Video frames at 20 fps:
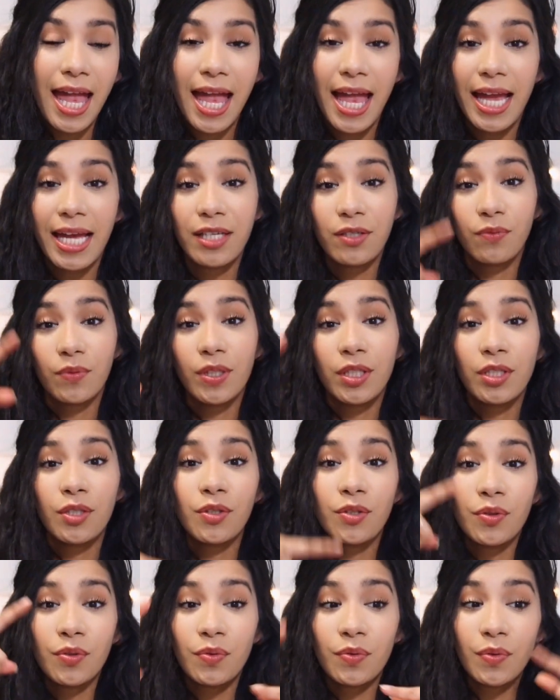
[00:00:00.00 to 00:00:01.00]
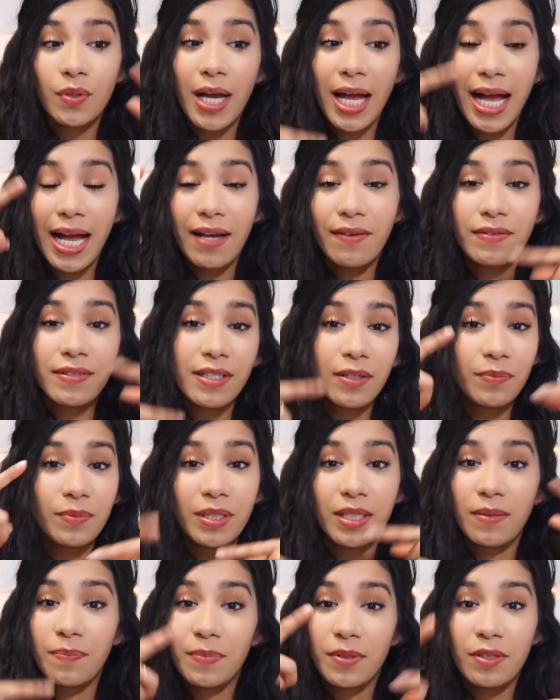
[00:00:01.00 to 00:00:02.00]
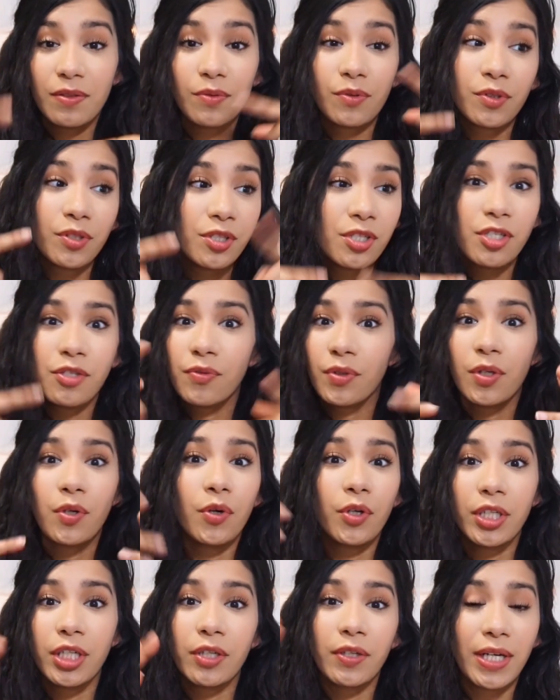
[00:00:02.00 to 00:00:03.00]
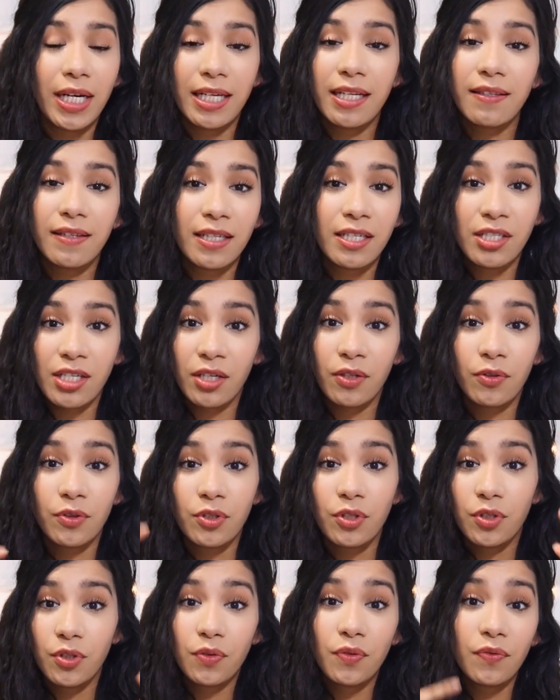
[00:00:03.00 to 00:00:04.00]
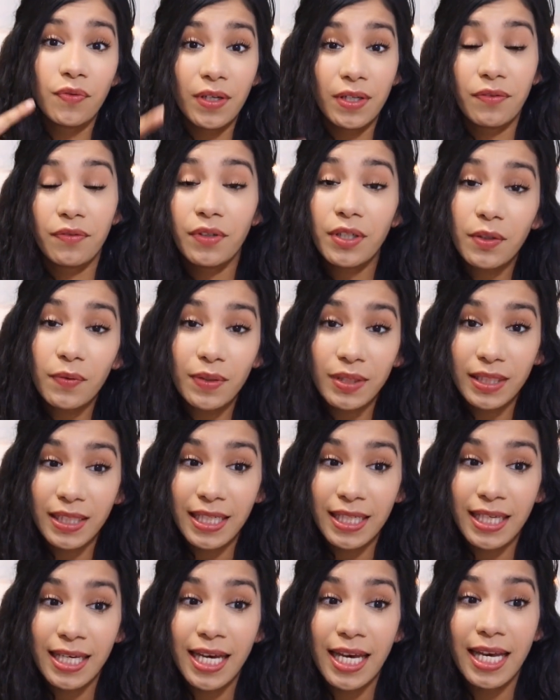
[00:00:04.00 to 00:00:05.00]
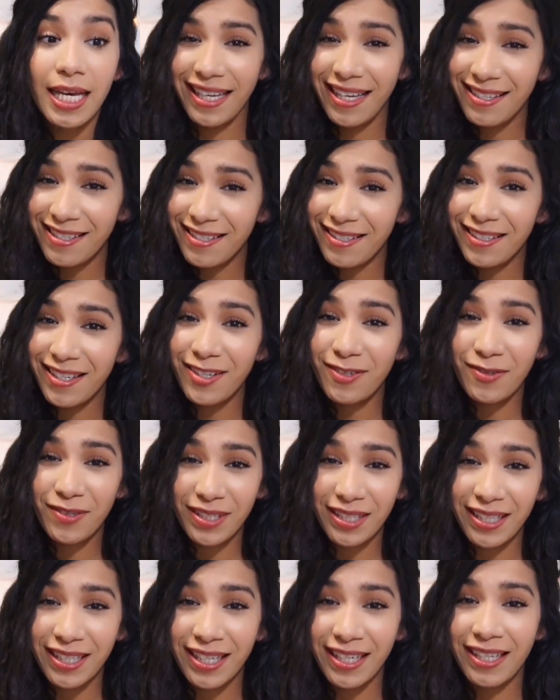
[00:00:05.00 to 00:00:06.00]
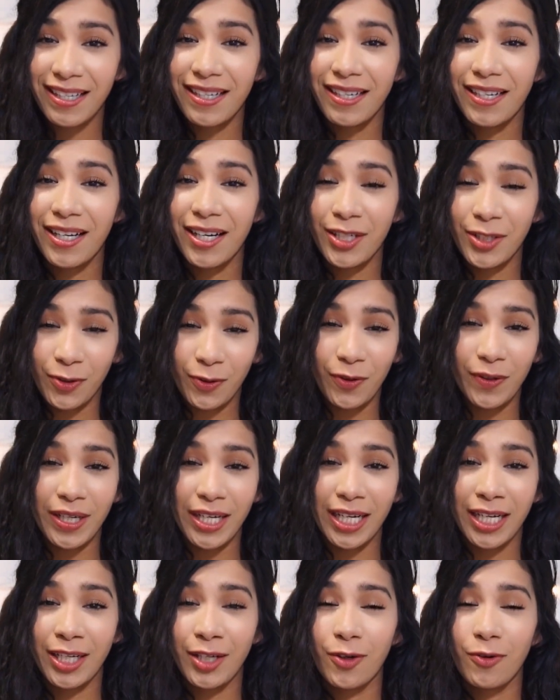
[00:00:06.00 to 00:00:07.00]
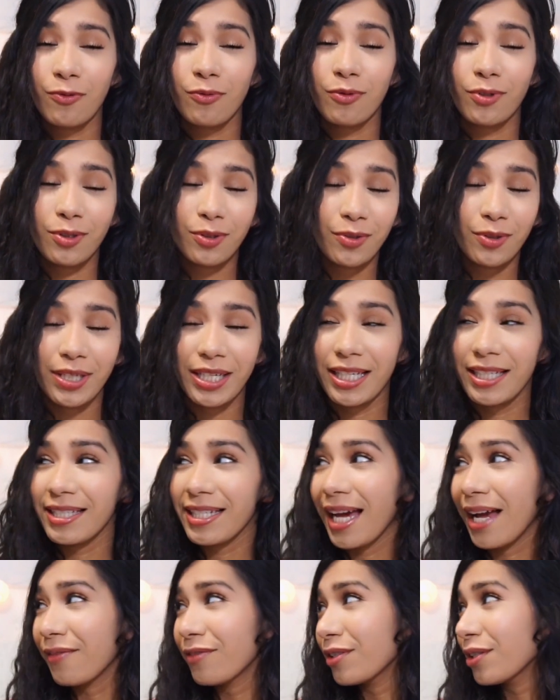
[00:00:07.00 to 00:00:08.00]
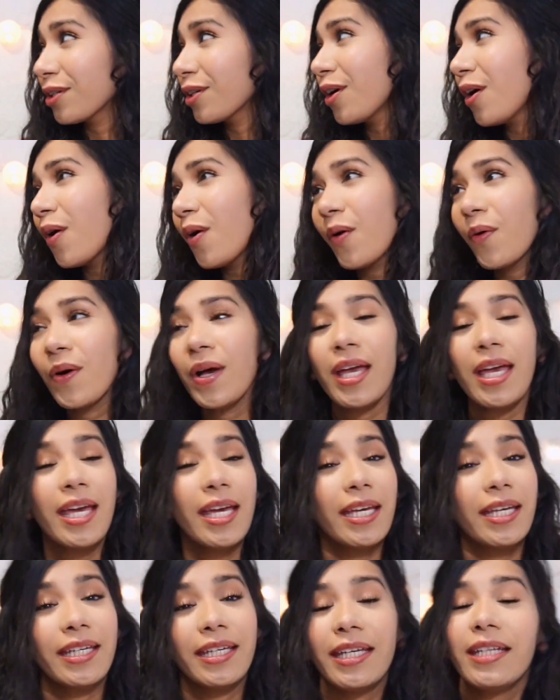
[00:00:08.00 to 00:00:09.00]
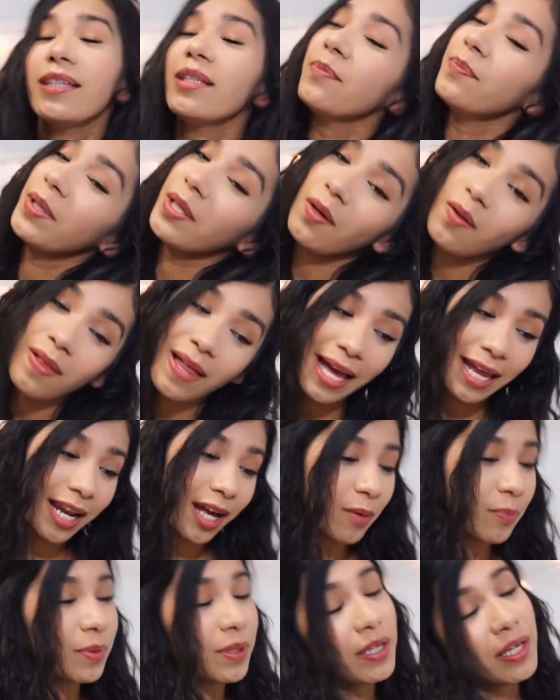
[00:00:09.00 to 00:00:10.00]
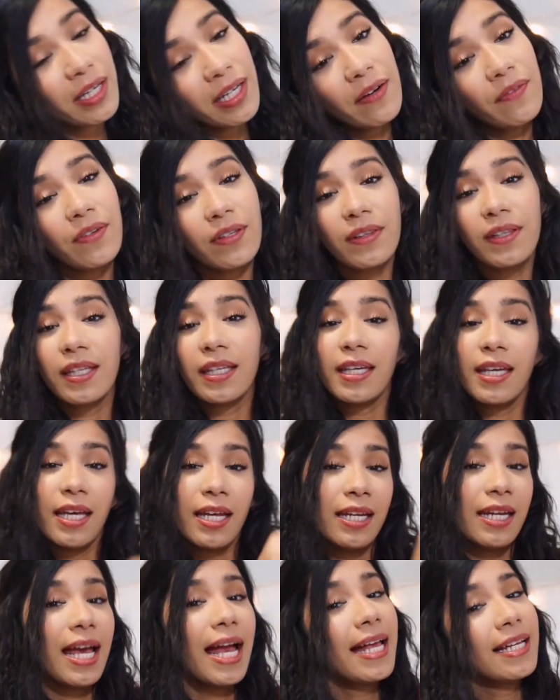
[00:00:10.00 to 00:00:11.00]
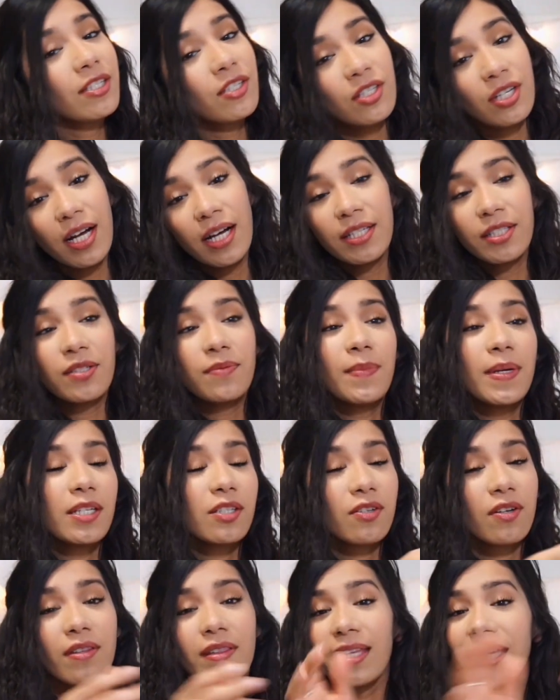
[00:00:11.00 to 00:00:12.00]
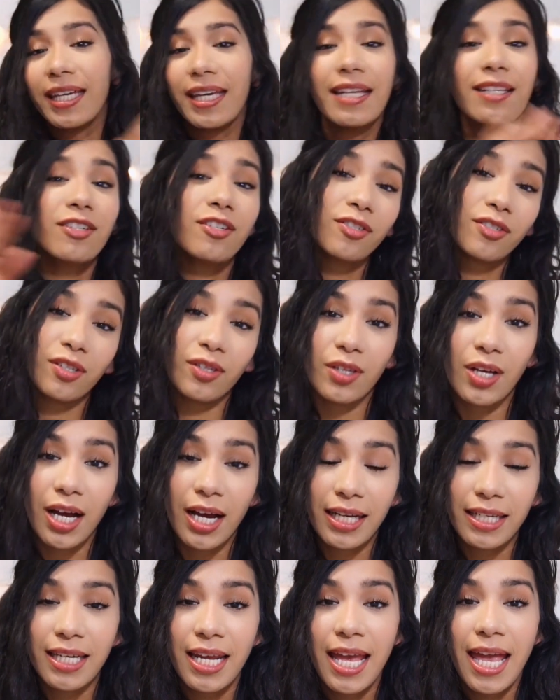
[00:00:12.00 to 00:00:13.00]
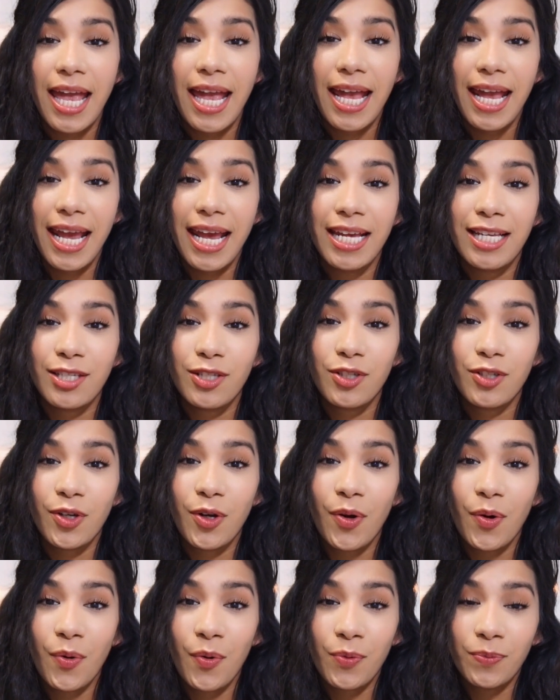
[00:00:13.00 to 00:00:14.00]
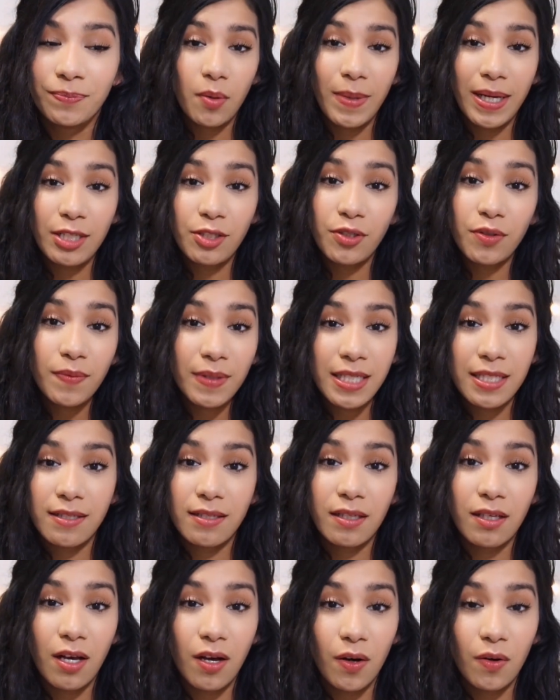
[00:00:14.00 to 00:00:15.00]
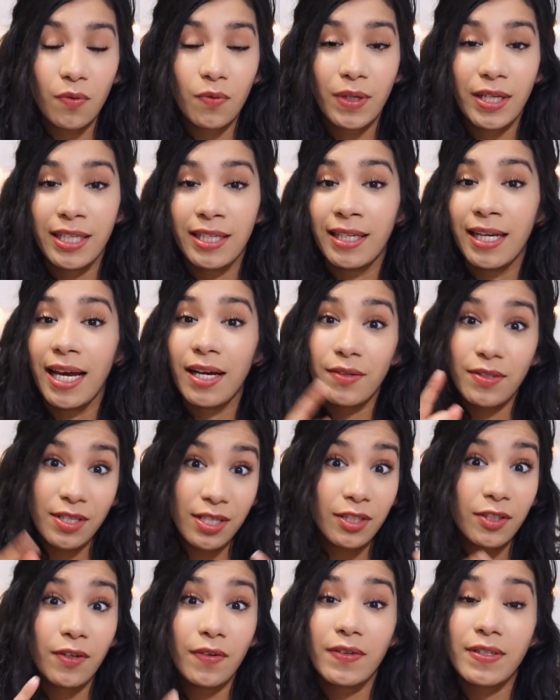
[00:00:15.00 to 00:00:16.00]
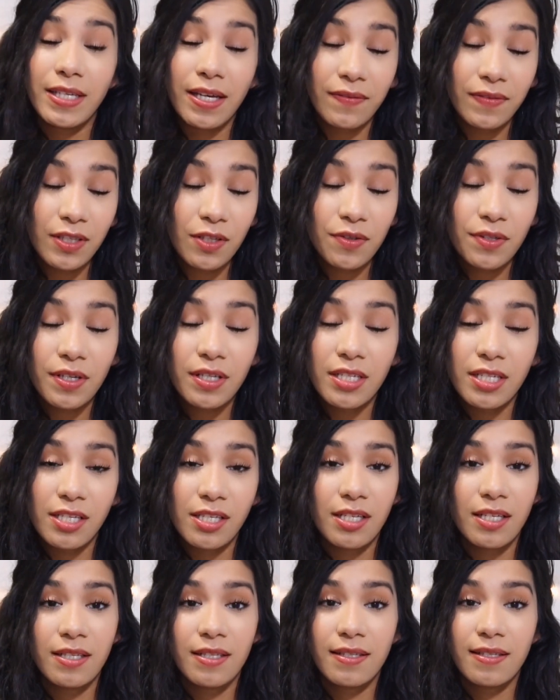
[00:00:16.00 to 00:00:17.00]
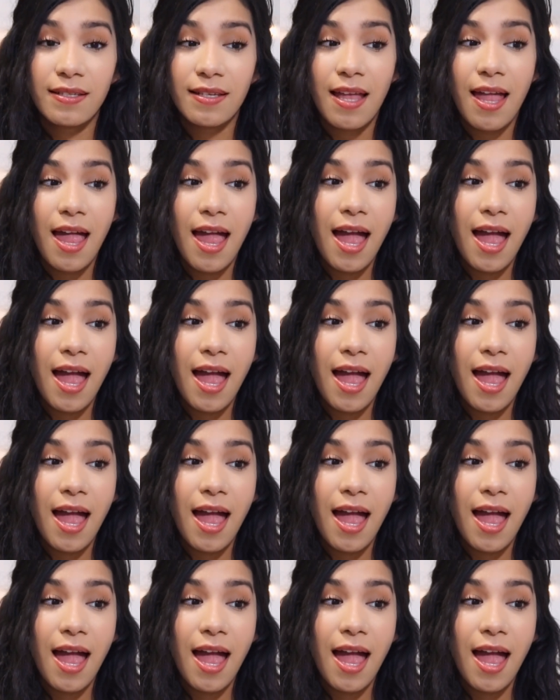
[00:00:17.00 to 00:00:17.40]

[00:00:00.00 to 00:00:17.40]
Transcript: And when you have self-tapes or just recording or anything in general to do very frequently, it can just get really annoying real quick to have to go get the big old light out, plug everything in, adjust, make sure, like, it's just a lot. And so about 2 weeks ago, when I was telling you I was having those auditions,